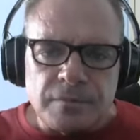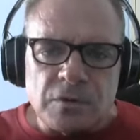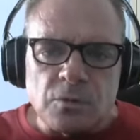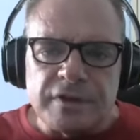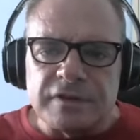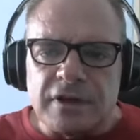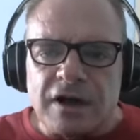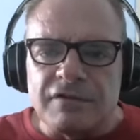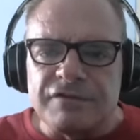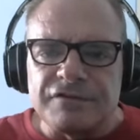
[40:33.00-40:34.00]
With
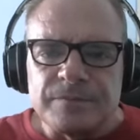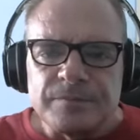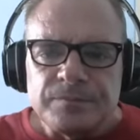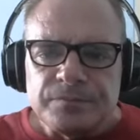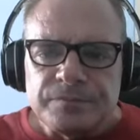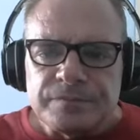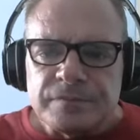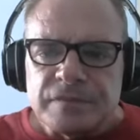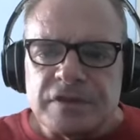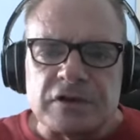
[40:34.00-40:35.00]
love,
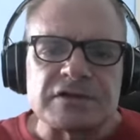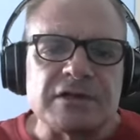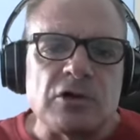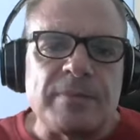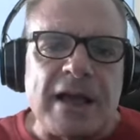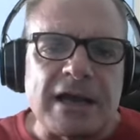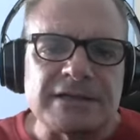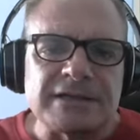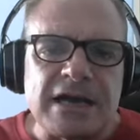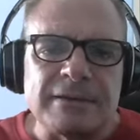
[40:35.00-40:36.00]
there's no
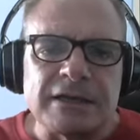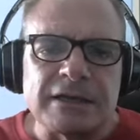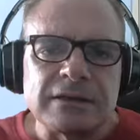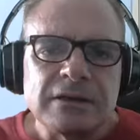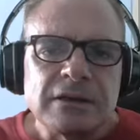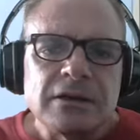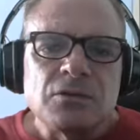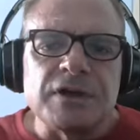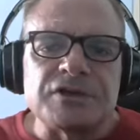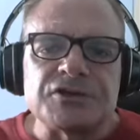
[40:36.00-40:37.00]
backstabbing.
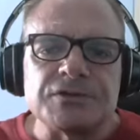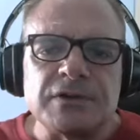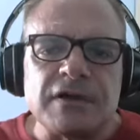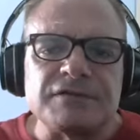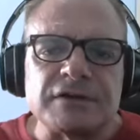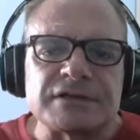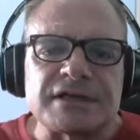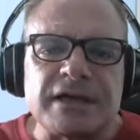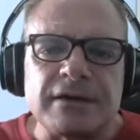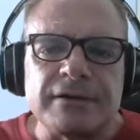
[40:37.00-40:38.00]
With true love, there's
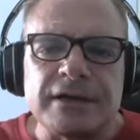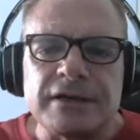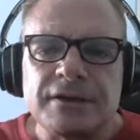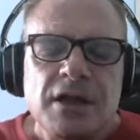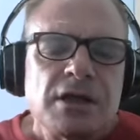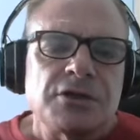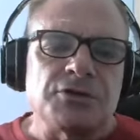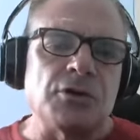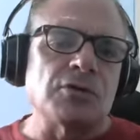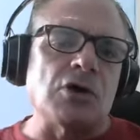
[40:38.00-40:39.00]
caring. You
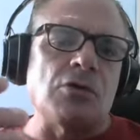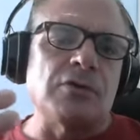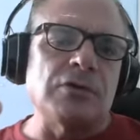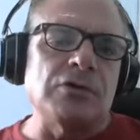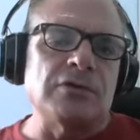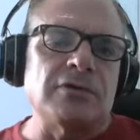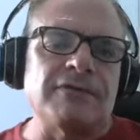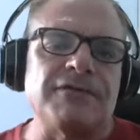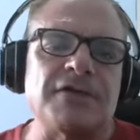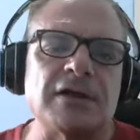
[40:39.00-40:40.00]
don't go you don't
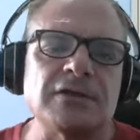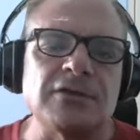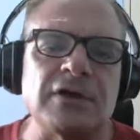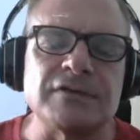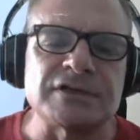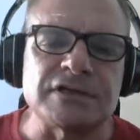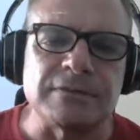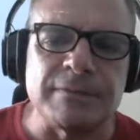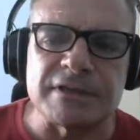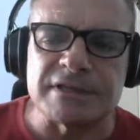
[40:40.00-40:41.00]
fall in love with
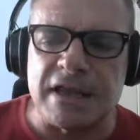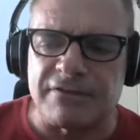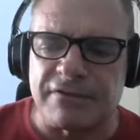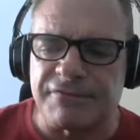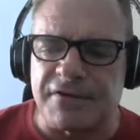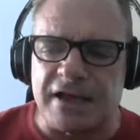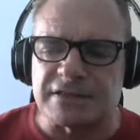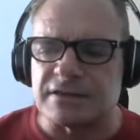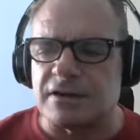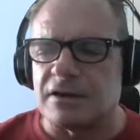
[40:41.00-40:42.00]
somebody because they have a
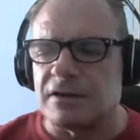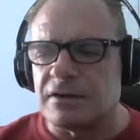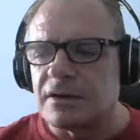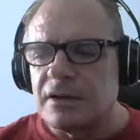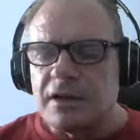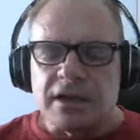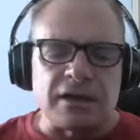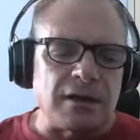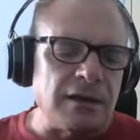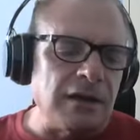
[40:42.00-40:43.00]
fast car and
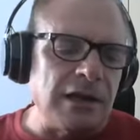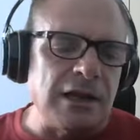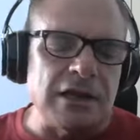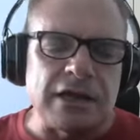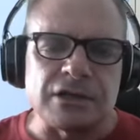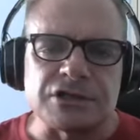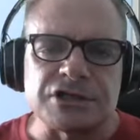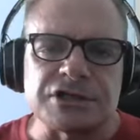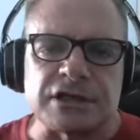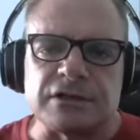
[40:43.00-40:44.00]
a whole, and a
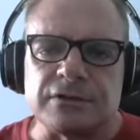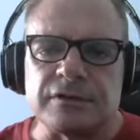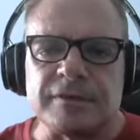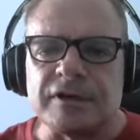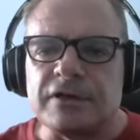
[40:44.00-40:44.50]
shitload of money.